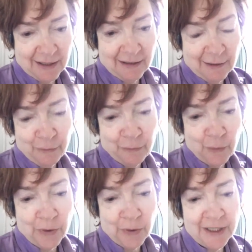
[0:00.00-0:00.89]

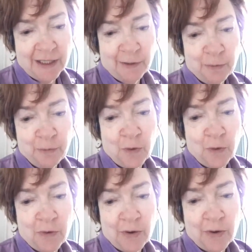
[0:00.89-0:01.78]
4 done and 4
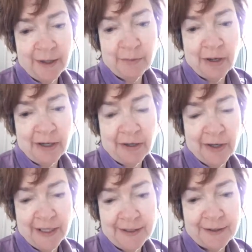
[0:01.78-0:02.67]
more in
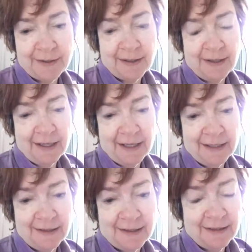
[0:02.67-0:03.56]
progress,
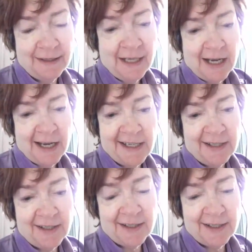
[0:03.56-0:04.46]
and I can
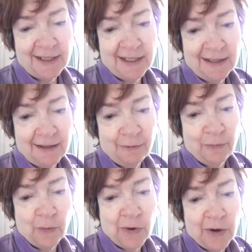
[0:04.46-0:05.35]
see
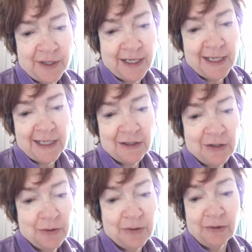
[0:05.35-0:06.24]
4 taking 2
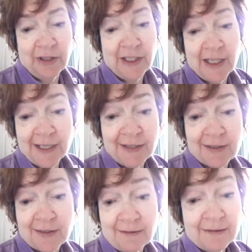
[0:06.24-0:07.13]
to 3
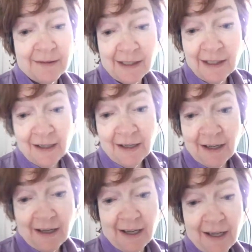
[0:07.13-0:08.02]
days.
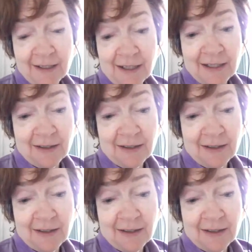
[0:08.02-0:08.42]
And this